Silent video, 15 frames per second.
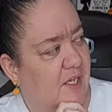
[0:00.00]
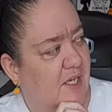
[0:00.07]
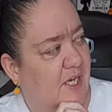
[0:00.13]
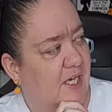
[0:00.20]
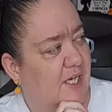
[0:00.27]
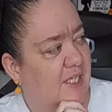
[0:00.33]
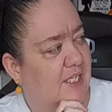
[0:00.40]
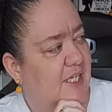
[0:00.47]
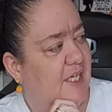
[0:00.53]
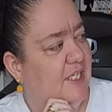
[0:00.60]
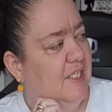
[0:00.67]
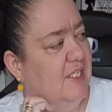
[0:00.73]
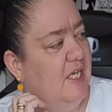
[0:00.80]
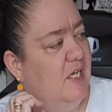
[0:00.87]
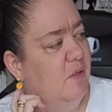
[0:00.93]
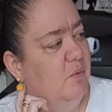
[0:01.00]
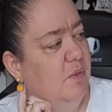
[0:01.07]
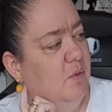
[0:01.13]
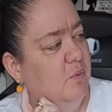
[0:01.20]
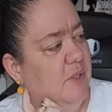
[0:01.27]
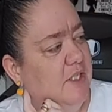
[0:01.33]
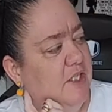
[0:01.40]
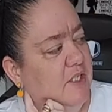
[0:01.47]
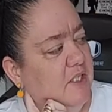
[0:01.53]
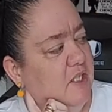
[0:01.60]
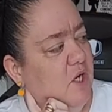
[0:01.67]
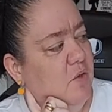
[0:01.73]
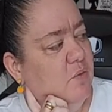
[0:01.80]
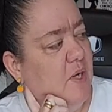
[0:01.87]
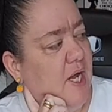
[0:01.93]
And it says, when witches
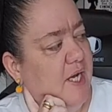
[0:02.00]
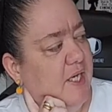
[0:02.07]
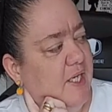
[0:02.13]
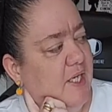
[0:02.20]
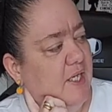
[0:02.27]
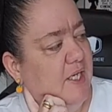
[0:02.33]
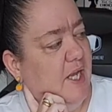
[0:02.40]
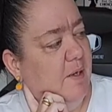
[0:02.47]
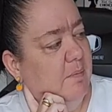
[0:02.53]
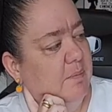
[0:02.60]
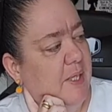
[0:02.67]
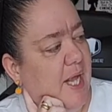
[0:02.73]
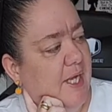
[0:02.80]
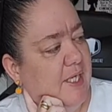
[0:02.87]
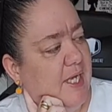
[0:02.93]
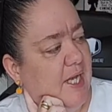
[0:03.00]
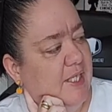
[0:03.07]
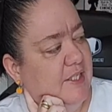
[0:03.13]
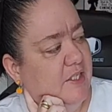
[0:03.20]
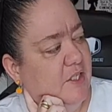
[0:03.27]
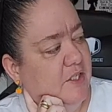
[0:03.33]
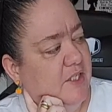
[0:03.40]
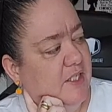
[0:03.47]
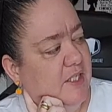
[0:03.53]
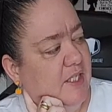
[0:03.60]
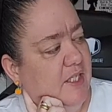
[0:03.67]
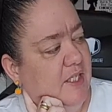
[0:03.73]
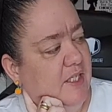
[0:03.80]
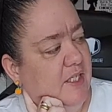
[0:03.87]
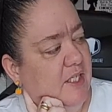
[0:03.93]
go riding and black cats are
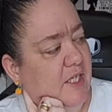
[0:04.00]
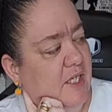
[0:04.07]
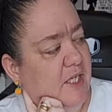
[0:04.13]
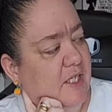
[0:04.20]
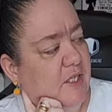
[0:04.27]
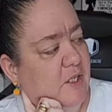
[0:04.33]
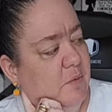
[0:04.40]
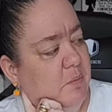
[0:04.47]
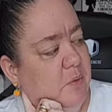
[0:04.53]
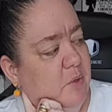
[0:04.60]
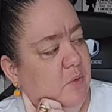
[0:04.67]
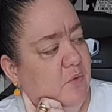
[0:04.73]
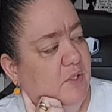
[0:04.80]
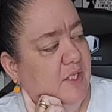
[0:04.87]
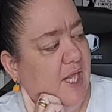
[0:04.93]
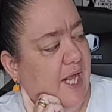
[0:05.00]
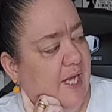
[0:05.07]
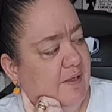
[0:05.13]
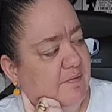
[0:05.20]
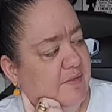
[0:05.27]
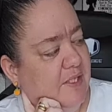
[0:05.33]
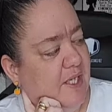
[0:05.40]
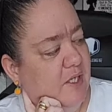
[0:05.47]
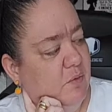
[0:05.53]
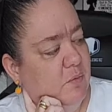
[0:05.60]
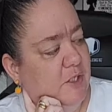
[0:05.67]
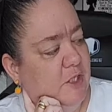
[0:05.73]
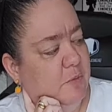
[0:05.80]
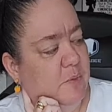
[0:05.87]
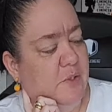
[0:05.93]
seen, the moon laughs and
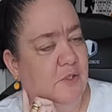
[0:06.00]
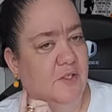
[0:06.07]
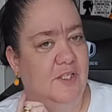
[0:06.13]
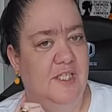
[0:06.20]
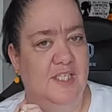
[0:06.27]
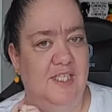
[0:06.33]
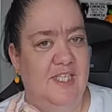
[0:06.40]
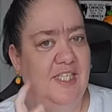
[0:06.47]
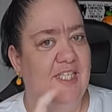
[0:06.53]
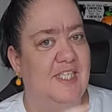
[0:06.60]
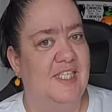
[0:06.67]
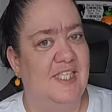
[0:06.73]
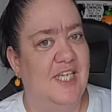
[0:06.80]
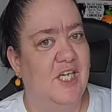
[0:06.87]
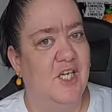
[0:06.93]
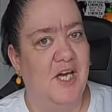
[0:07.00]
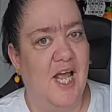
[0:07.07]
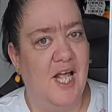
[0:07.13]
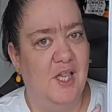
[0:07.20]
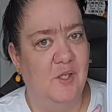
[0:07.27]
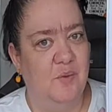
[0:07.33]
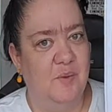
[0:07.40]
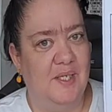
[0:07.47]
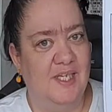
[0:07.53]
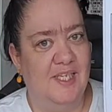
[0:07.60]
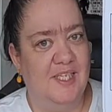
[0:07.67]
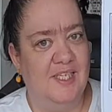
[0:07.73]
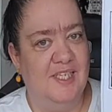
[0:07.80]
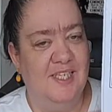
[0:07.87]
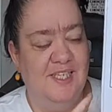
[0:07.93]
whispers, 'tis near
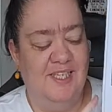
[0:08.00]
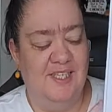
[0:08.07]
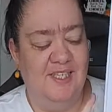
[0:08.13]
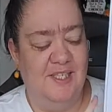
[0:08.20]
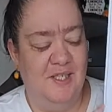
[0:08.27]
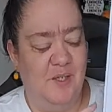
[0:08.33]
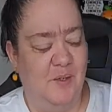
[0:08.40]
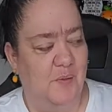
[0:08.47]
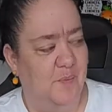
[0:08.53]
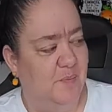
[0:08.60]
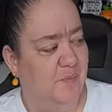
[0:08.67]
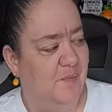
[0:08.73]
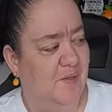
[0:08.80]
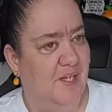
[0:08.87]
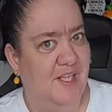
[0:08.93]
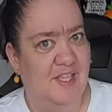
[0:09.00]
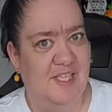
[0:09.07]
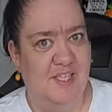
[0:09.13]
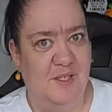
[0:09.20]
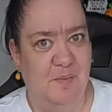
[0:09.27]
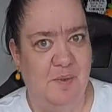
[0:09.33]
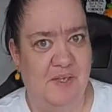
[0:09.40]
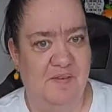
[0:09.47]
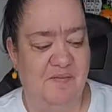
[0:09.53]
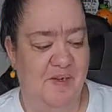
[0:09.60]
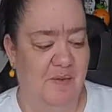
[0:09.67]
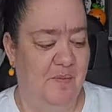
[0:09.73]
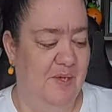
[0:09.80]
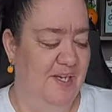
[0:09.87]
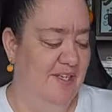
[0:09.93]
Halloween. So this will be a
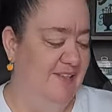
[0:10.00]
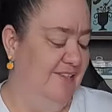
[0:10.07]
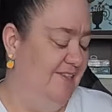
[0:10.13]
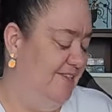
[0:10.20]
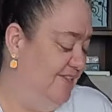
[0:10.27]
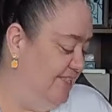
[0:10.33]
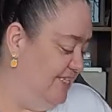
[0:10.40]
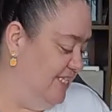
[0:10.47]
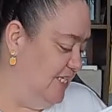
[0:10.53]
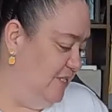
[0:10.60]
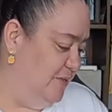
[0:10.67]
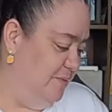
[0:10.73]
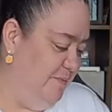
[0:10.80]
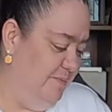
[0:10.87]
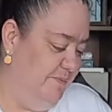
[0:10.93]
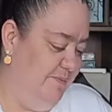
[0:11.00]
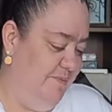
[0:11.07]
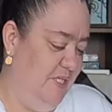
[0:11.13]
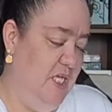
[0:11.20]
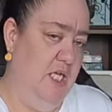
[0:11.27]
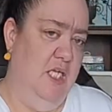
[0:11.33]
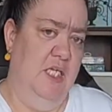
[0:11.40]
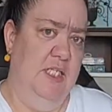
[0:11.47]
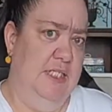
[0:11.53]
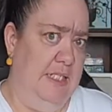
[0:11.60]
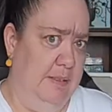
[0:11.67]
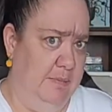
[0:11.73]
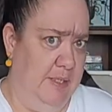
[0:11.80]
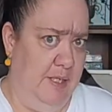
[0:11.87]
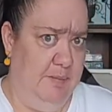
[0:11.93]
fun one to do
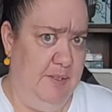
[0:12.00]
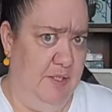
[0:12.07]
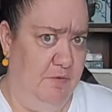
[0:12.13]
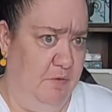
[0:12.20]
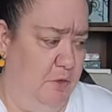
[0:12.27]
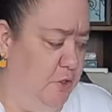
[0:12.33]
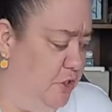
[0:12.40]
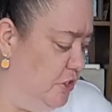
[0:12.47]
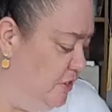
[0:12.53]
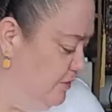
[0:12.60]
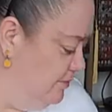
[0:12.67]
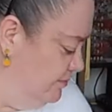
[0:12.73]
sometime in the future.